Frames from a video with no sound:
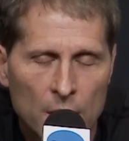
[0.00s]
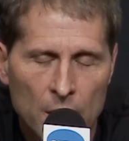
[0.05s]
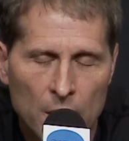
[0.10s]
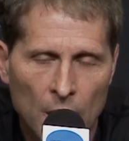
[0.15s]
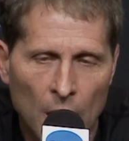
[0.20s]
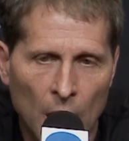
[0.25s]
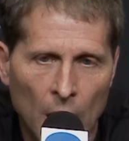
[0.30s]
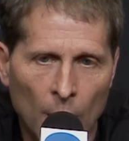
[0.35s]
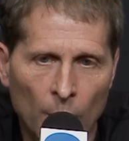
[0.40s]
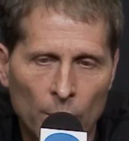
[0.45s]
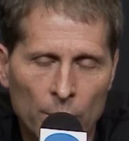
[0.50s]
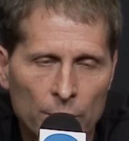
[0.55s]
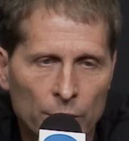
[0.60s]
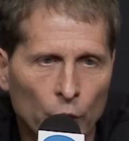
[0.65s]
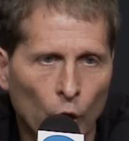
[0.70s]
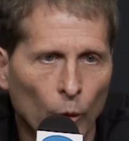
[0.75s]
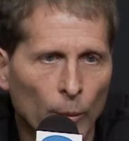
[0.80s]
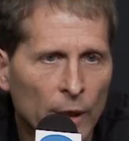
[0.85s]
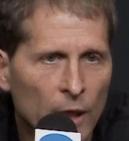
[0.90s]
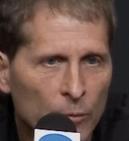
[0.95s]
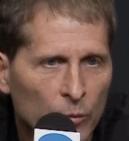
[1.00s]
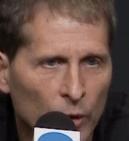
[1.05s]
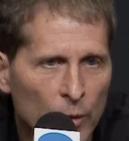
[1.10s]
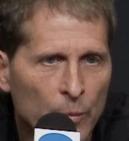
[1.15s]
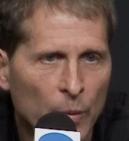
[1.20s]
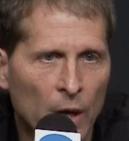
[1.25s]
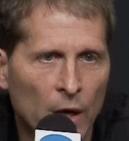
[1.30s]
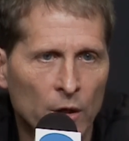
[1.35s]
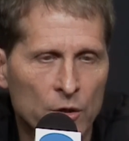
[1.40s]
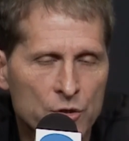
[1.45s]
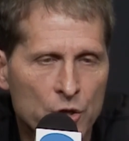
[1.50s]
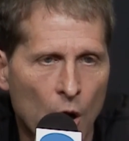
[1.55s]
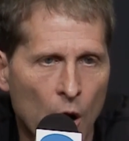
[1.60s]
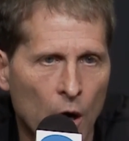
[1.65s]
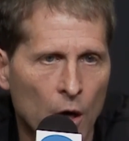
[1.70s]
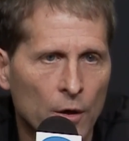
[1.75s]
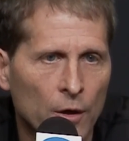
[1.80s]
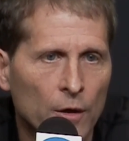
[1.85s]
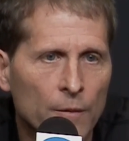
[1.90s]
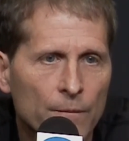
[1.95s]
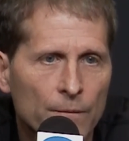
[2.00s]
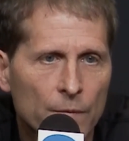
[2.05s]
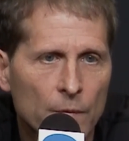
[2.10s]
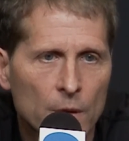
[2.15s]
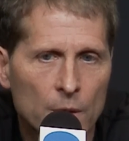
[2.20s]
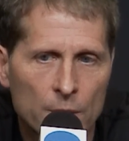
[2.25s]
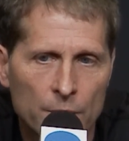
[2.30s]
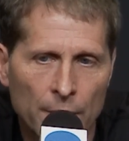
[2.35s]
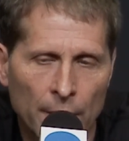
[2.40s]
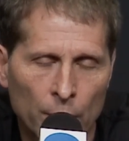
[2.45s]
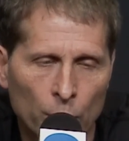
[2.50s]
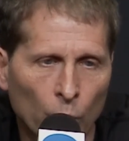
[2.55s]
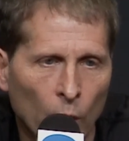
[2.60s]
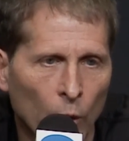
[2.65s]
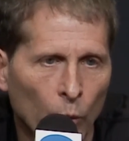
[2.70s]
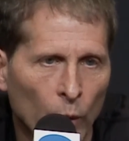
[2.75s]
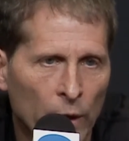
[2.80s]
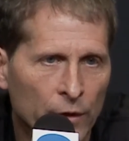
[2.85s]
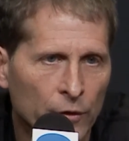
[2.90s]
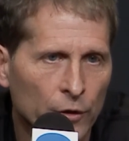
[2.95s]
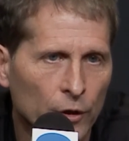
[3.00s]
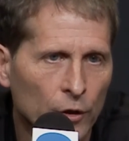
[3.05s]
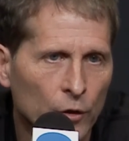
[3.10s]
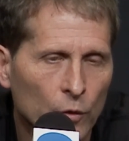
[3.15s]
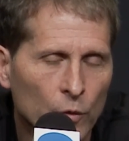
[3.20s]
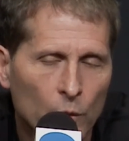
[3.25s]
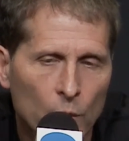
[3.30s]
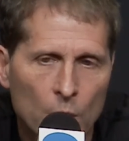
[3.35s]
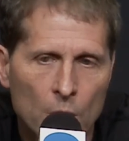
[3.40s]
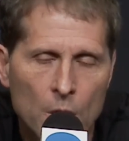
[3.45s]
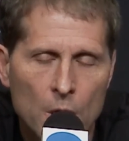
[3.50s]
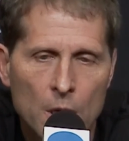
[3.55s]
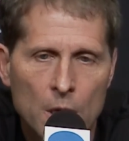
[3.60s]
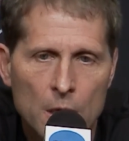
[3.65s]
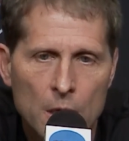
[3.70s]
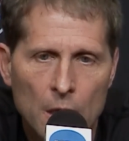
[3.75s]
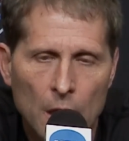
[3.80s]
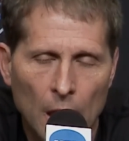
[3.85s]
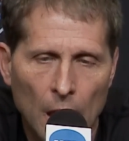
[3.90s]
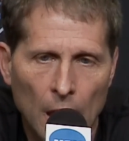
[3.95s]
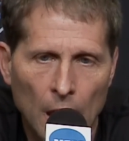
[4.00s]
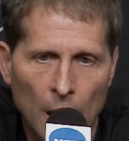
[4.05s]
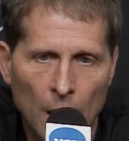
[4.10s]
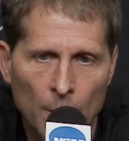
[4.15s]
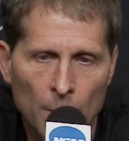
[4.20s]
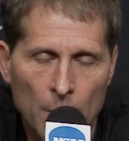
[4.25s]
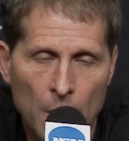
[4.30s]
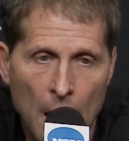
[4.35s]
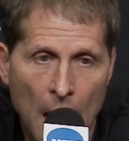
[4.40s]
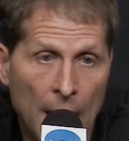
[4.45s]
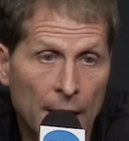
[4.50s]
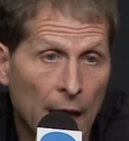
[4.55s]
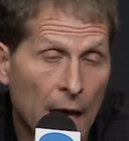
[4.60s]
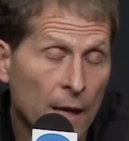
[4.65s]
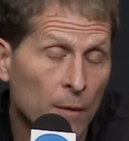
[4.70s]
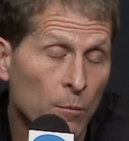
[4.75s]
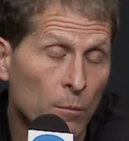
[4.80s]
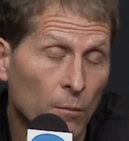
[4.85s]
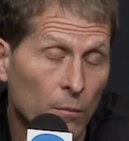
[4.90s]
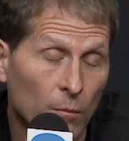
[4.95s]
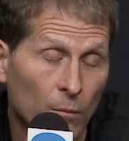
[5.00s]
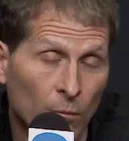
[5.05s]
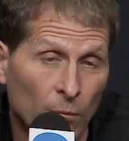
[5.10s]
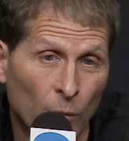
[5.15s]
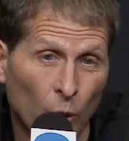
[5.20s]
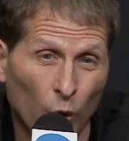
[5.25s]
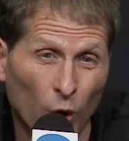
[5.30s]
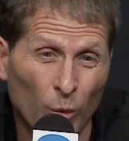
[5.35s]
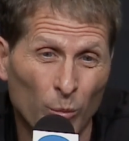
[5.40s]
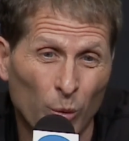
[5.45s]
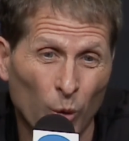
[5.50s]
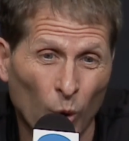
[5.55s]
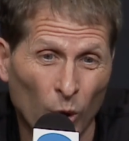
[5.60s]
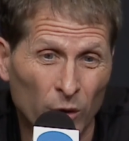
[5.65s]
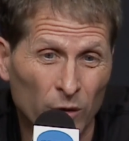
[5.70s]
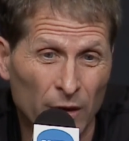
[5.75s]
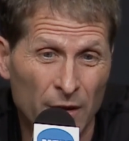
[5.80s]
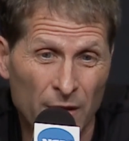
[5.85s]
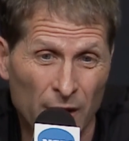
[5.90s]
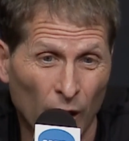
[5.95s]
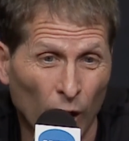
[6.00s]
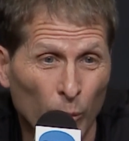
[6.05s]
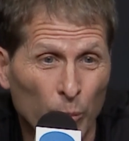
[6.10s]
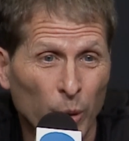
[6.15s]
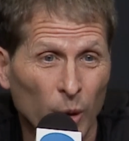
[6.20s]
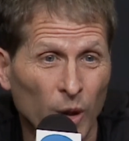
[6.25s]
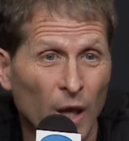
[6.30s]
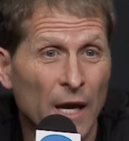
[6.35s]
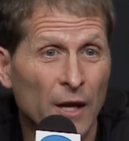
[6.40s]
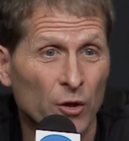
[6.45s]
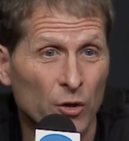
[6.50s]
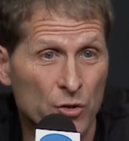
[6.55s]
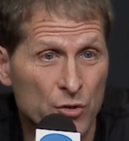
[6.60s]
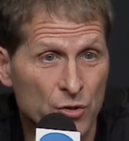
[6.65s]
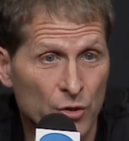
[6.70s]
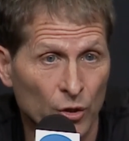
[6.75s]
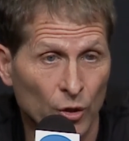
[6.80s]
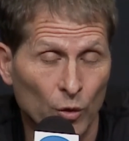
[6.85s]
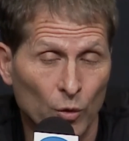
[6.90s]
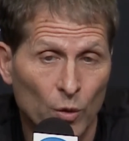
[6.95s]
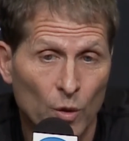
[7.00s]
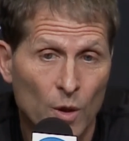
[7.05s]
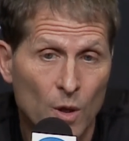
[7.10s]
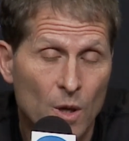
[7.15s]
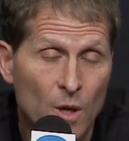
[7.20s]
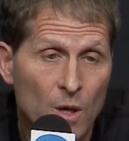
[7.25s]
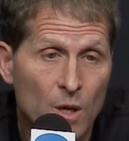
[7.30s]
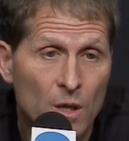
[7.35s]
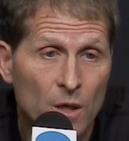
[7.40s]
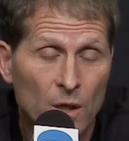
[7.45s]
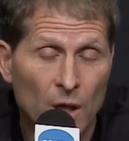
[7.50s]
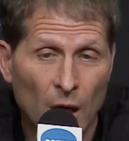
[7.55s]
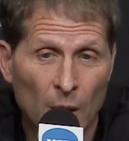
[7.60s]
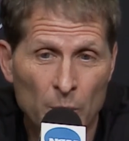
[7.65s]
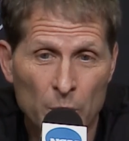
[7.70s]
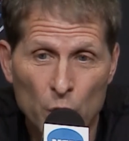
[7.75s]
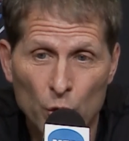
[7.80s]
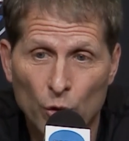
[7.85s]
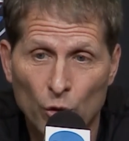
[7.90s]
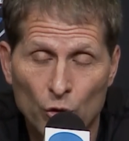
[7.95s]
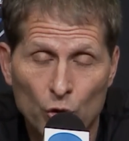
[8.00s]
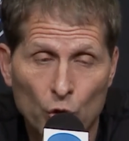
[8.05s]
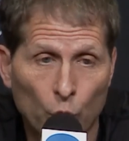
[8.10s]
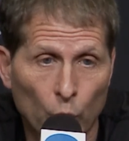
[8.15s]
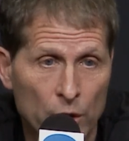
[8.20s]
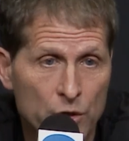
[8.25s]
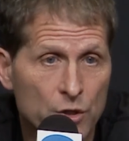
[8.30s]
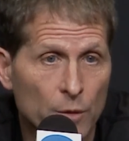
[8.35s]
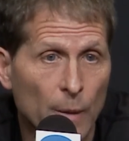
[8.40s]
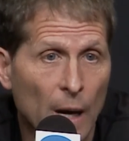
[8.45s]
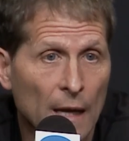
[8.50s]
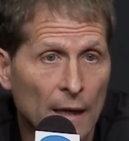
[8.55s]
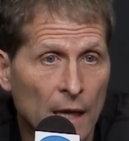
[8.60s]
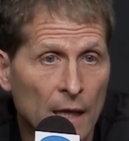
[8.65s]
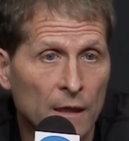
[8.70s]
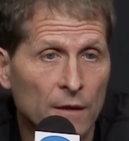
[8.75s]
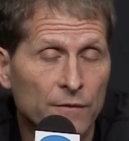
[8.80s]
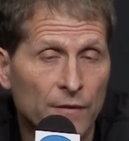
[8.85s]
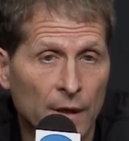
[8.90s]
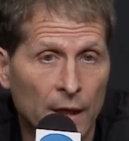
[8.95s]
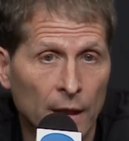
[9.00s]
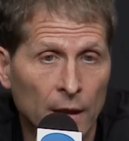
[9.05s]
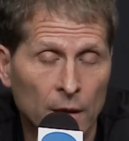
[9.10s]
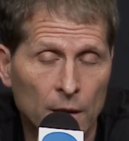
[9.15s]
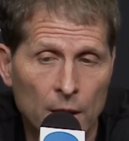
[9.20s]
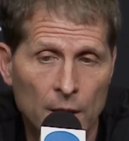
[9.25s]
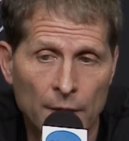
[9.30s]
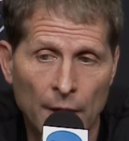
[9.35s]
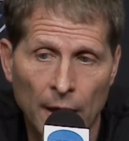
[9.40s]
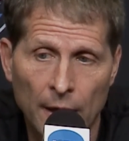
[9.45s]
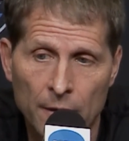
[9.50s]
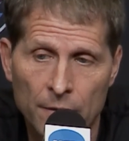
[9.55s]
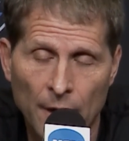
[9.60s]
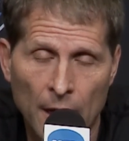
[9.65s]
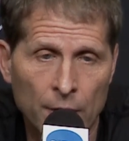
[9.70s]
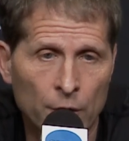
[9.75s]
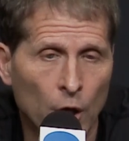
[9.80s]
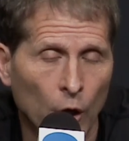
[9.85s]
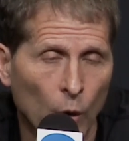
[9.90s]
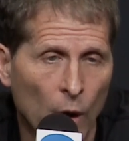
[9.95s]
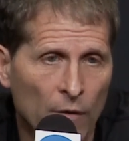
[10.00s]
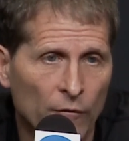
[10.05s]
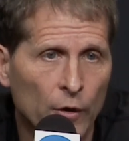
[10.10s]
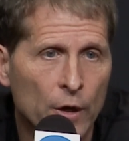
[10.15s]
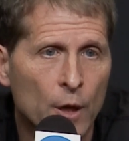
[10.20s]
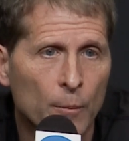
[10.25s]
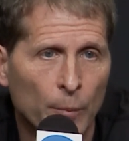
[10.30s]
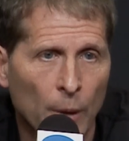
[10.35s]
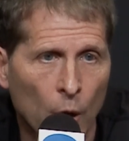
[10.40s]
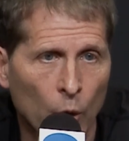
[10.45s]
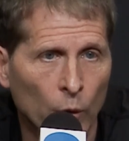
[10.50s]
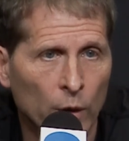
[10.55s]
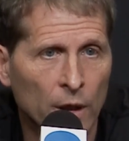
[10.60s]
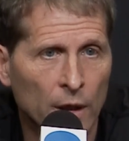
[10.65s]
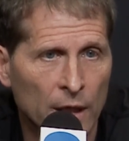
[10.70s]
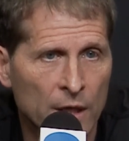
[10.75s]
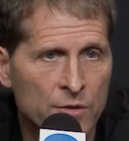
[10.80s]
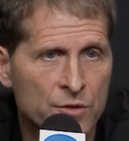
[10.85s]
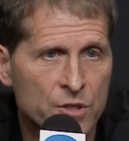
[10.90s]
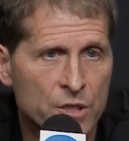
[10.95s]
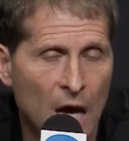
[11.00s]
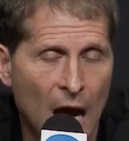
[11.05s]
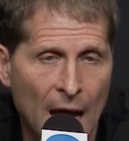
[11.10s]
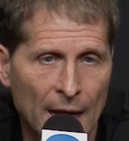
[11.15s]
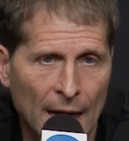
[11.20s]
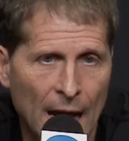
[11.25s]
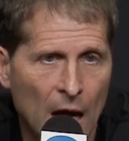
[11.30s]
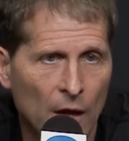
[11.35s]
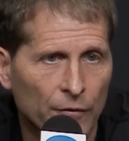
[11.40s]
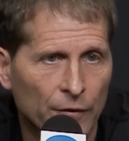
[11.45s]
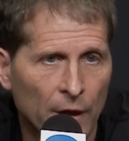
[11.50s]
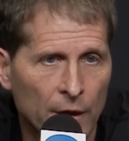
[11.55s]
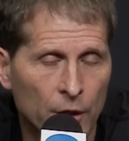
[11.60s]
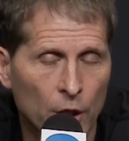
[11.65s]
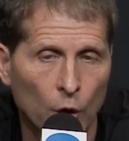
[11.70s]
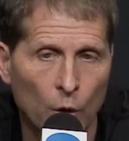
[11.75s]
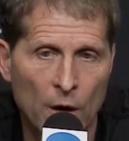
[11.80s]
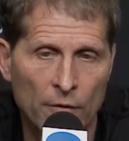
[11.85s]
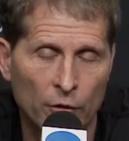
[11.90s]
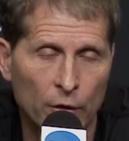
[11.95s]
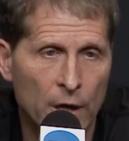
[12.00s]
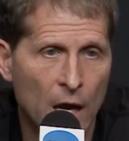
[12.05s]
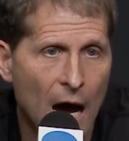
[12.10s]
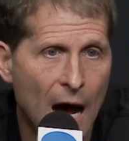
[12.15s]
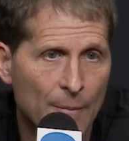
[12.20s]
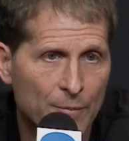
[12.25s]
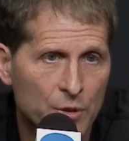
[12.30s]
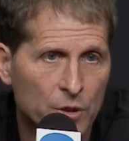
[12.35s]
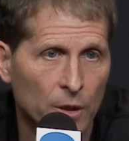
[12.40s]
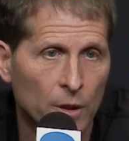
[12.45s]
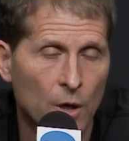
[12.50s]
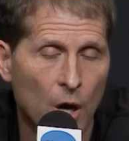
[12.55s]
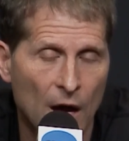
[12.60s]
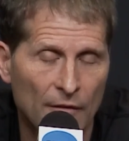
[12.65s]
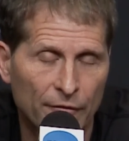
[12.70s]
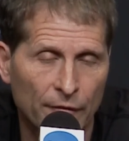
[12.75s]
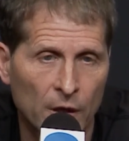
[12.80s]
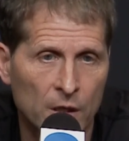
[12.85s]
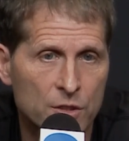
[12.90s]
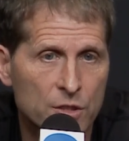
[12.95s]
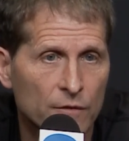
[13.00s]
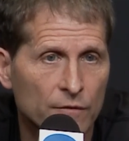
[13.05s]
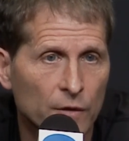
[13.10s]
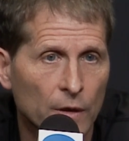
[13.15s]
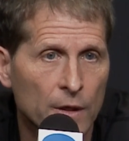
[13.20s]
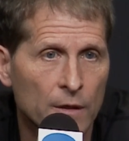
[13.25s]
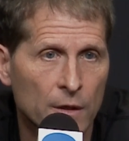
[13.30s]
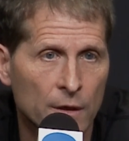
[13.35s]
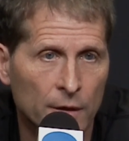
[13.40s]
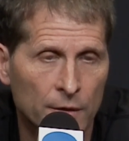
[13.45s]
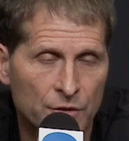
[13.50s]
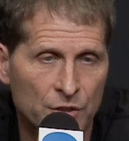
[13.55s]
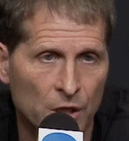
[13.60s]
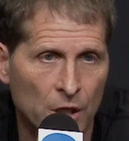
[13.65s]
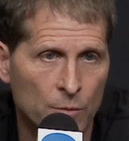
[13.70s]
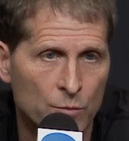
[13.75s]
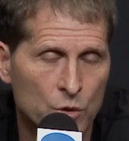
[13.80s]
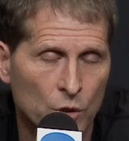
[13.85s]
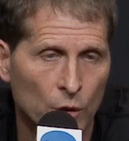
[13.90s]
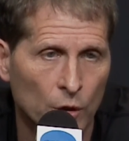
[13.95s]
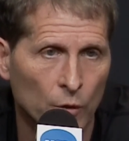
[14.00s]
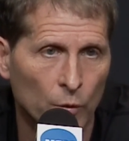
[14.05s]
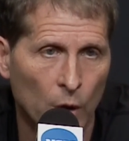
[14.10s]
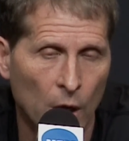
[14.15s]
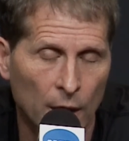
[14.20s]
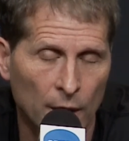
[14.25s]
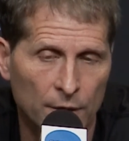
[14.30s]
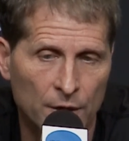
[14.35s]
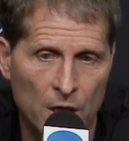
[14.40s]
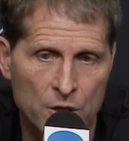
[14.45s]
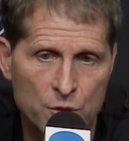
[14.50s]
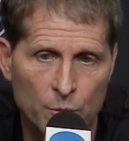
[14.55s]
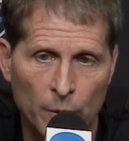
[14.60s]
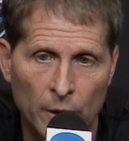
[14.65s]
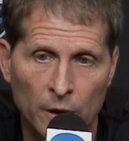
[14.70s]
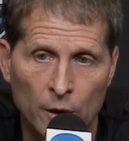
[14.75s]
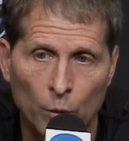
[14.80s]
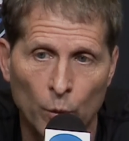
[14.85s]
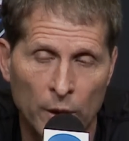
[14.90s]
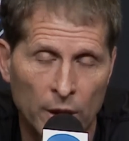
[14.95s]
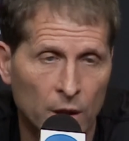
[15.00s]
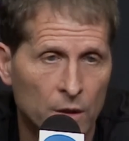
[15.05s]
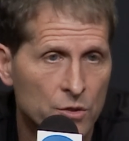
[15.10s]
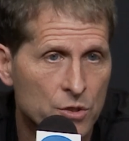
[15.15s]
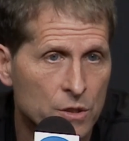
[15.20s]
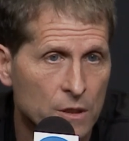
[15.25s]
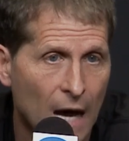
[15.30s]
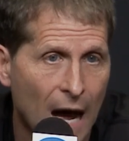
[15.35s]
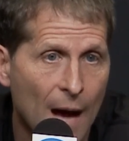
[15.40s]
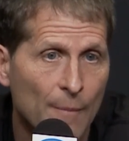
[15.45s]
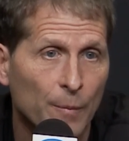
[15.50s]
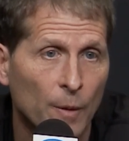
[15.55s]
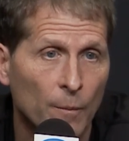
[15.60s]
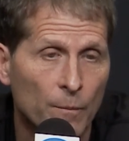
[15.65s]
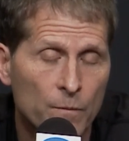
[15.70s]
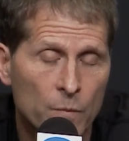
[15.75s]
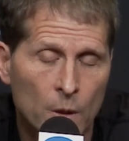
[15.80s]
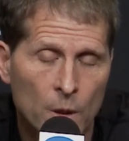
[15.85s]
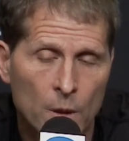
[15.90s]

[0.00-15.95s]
Um, nobody prepares harder than what we do, um, and, and, more importantly, than our players do. Um, you could quiz them on anything, and they, they know every opponent inside out. They know every option offensively that a team's going to run. It doesn't mean that we can stop them.